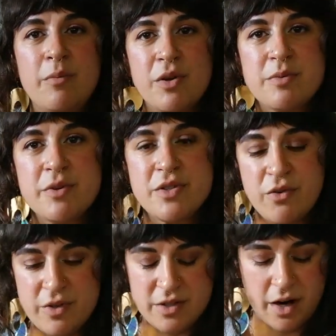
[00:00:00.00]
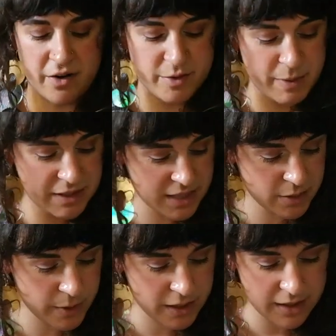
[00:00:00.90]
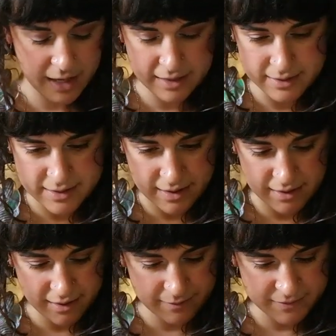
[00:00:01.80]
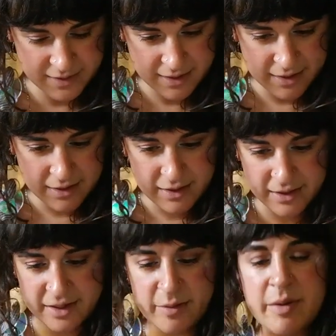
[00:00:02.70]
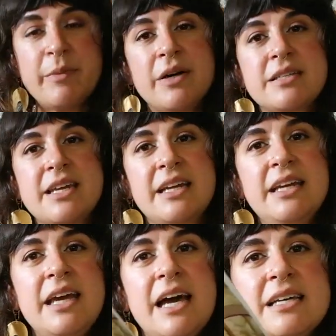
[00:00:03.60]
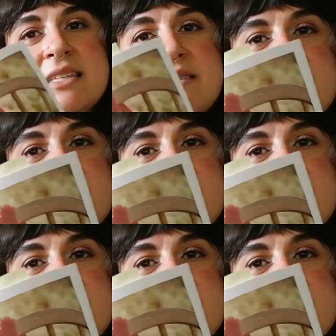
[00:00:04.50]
multiple Sophie scarves, but this one is a little bit more exciting. It has some